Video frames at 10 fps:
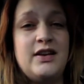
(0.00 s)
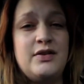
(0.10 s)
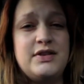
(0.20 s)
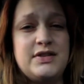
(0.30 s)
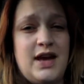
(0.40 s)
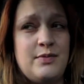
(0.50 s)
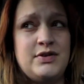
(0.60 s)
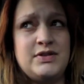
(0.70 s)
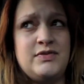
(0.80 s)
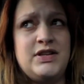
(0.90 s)
I know this
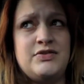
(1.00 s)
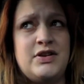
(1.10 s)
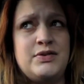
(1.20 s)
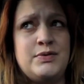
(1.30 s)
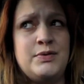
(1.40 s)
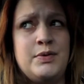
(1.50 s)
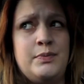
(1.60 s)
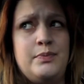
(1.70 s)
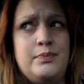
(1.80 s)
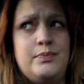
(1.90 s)
camera is a really strange,
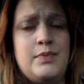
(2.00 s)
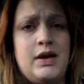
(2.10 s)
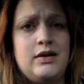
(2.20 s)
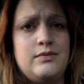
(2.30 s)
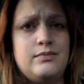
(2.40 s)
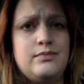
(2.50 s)
awkward, like,